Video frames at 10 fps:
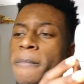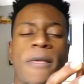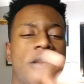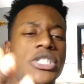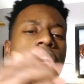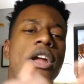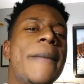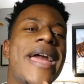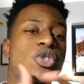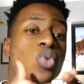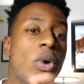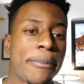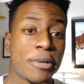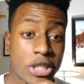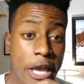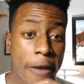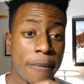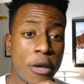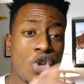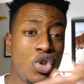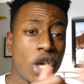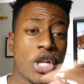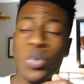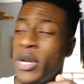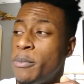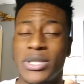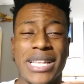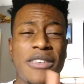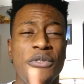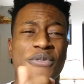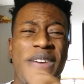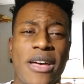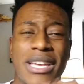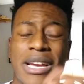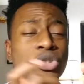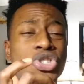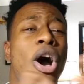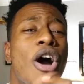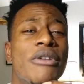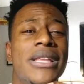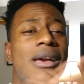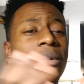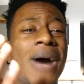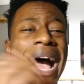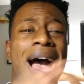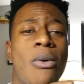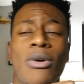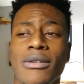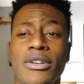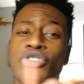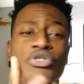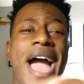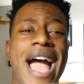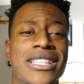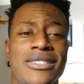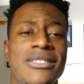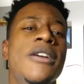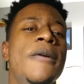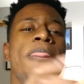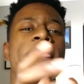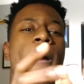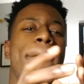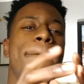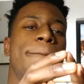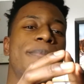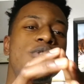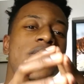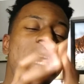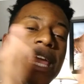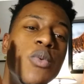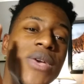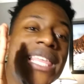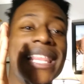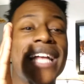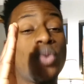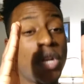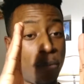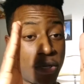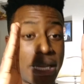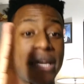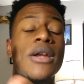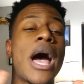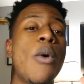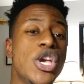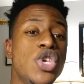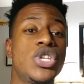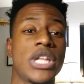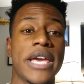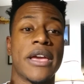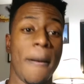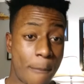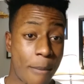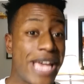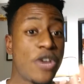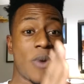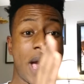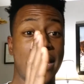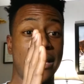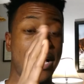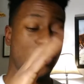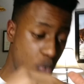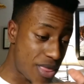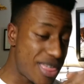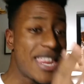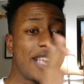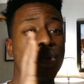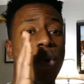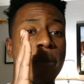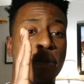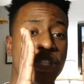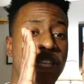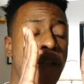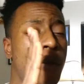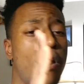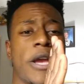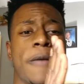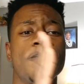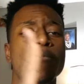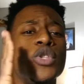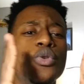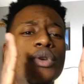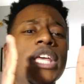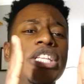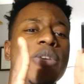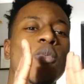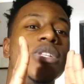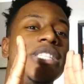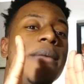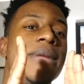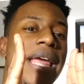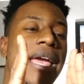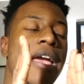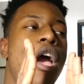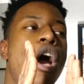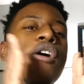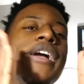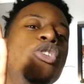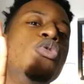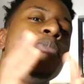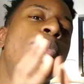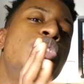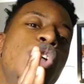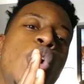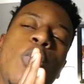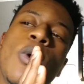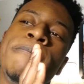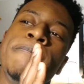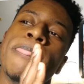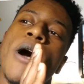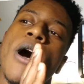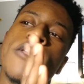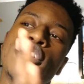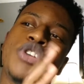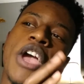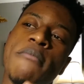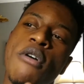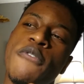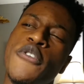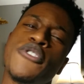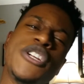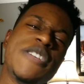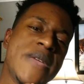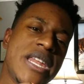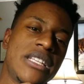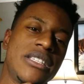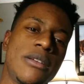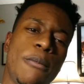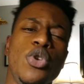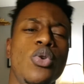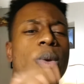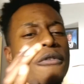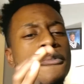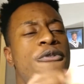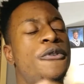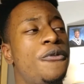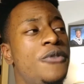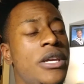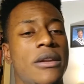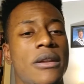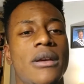That's automatic 20%. You just got a 20%. Like, you failed. Like, I'm sorry. Like, wow. Congrats. Within that 20%, and I want you to, like, micro-analyze. So within that 20%, all right, you were in that gym one time a day. All right, and you were supposed to go on the treadmill for 30 minutes. But you only went for 15.